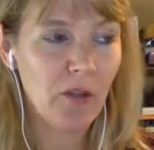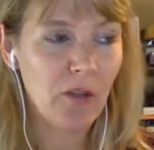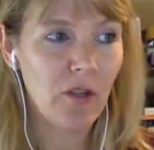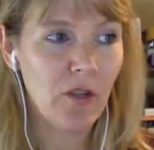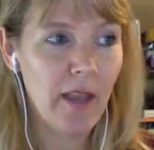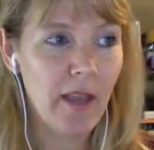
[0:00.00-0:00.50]

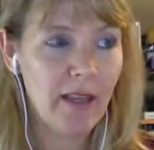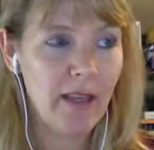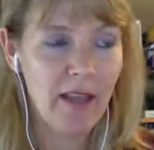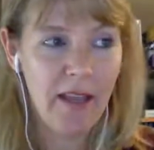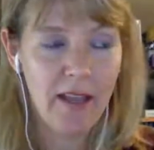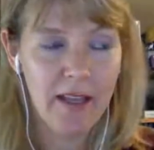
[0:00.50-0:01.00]
Joanne
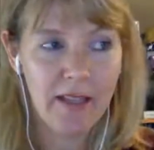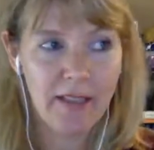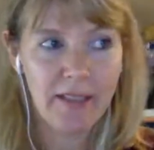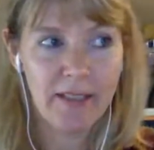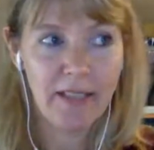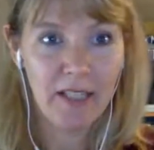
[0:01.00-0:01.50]
had to
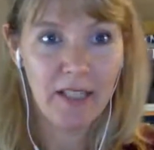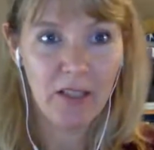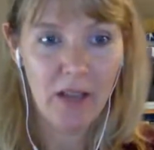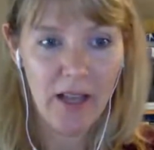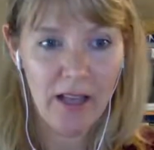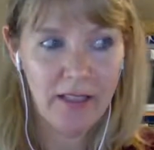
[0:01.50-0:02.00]
say to
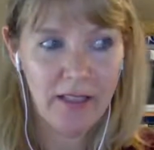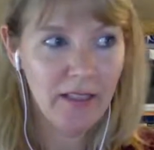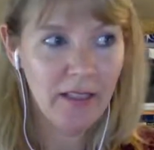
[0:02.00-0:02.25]
us.